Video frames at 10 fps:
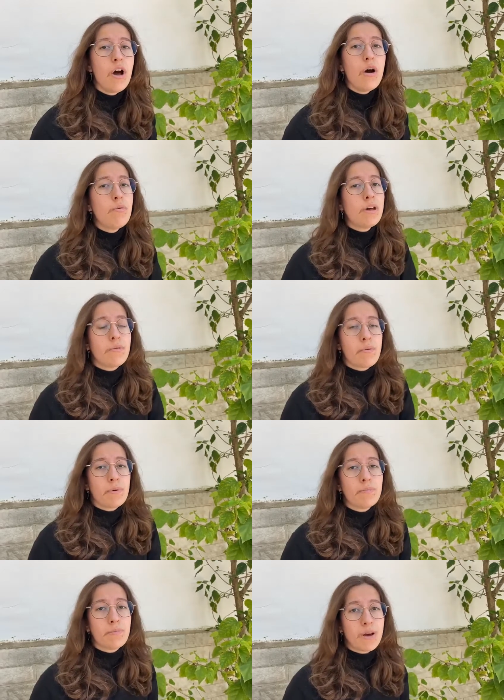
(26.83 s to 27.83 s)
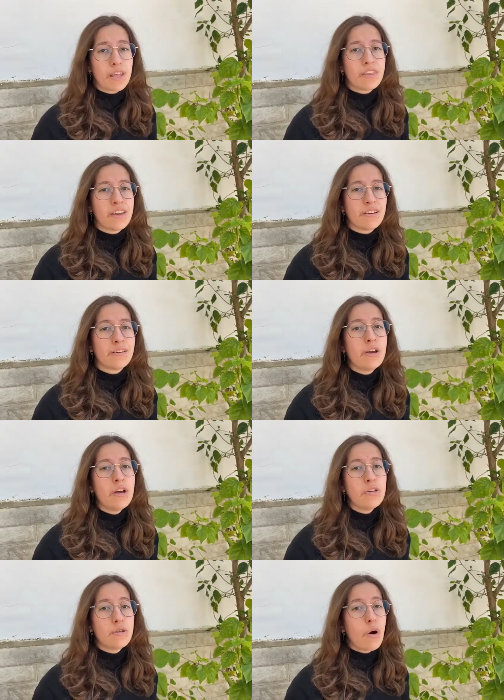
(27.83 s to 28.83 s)
or whatever people might think.
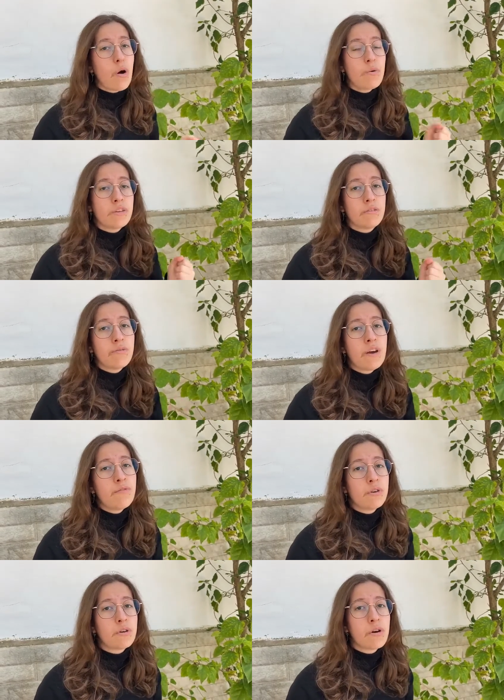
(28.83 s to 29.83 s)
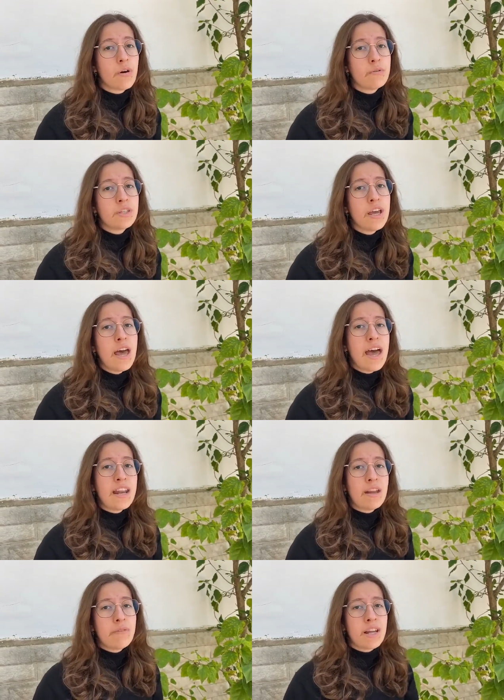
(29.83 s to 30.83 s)
So always fight for your goals
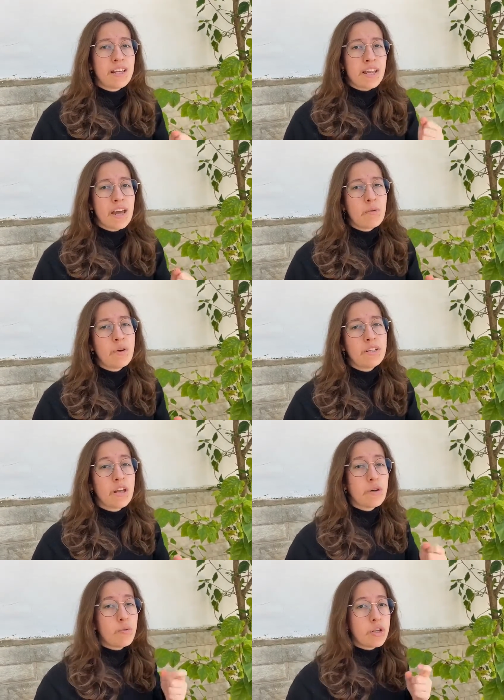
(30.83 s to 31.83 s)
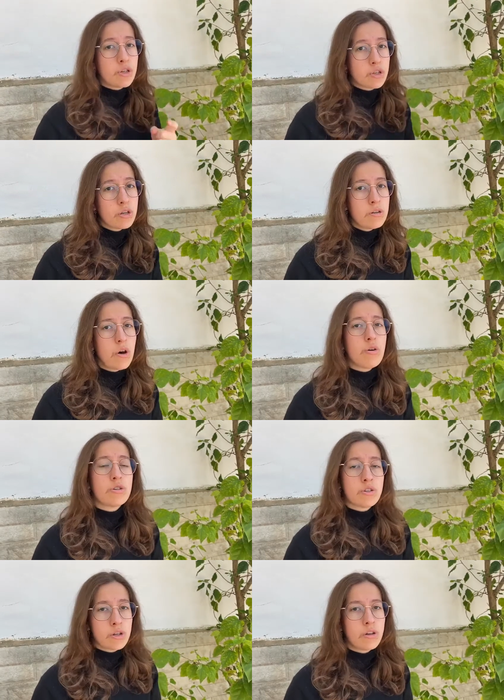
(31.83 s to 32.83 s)
and never let anyone tell you what you should or
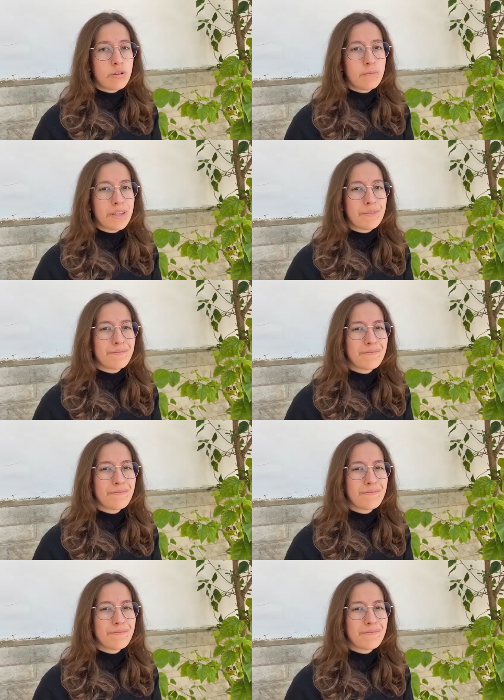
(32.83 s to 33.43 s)
should not be.